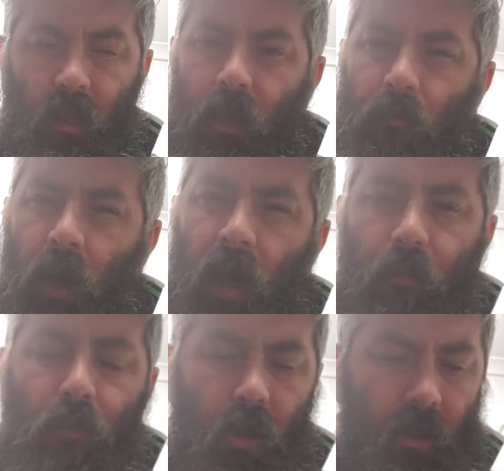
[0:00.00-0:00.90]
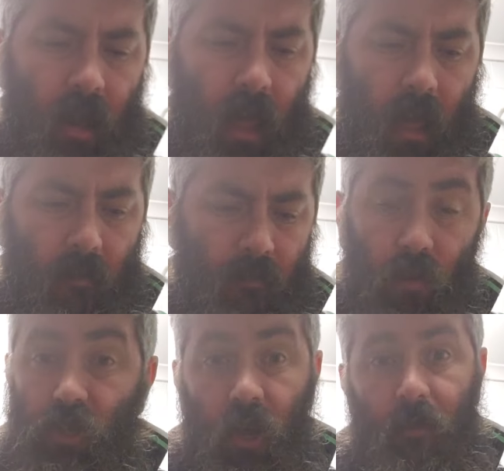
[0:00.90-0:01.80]
Look, if I had a broken arm,
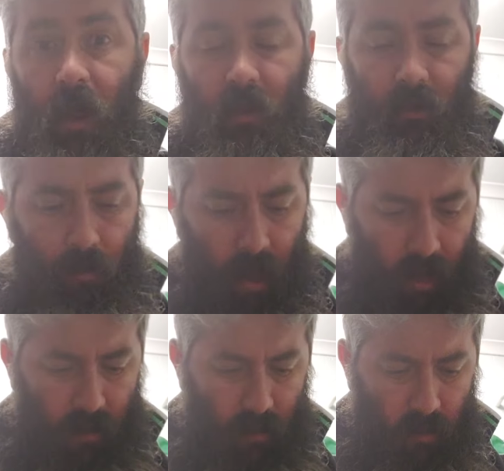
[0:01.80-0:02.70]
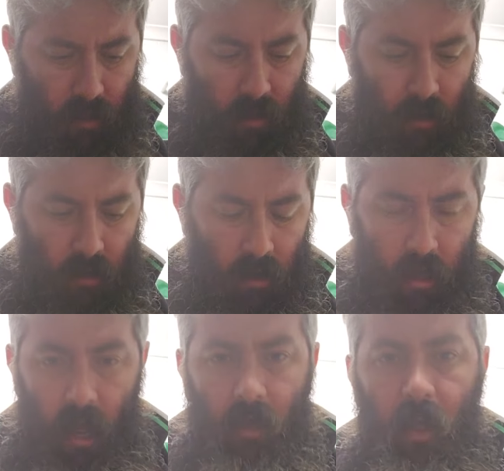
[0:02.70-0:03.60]
which I've had in the past,
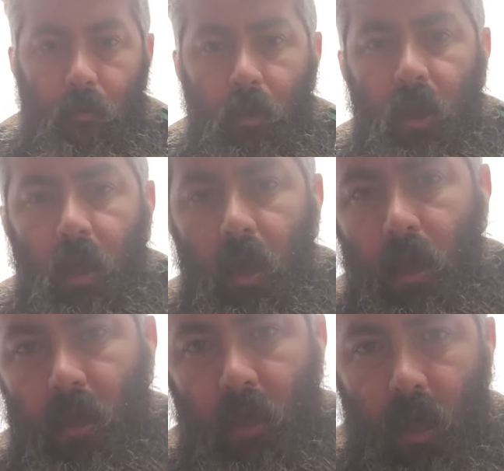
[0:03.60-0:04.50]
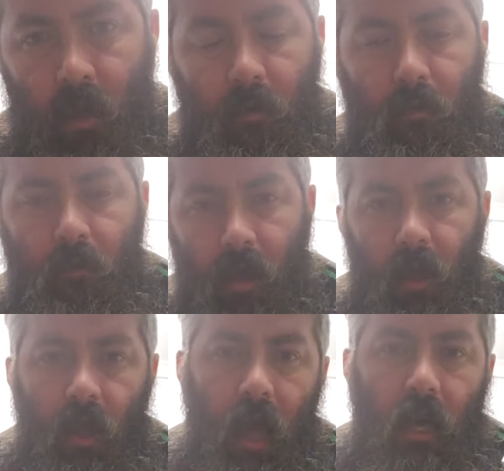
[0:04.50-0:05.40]
and they put a
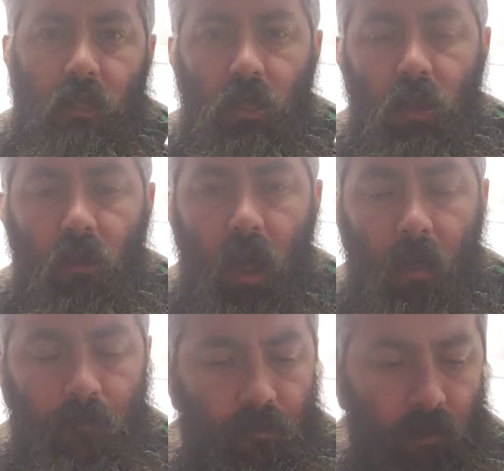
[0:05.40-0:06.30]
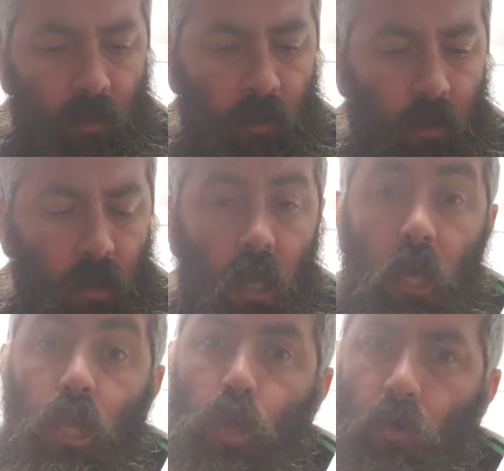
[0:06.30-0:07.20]
fucking cast on your arm,
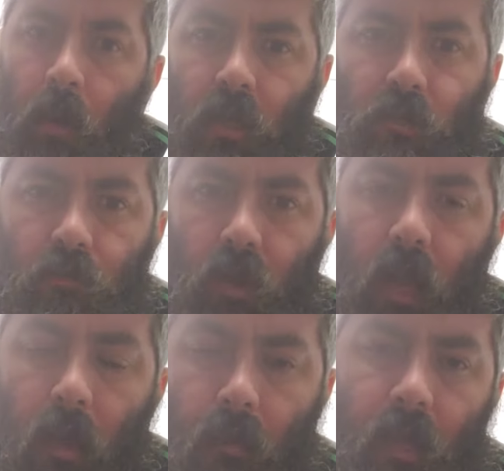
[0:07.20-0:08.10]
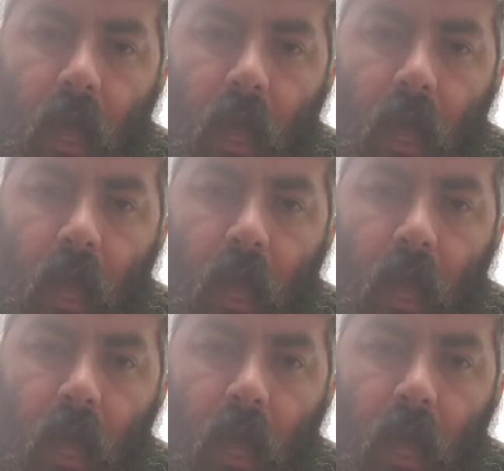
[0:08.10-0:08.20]
you imagine being able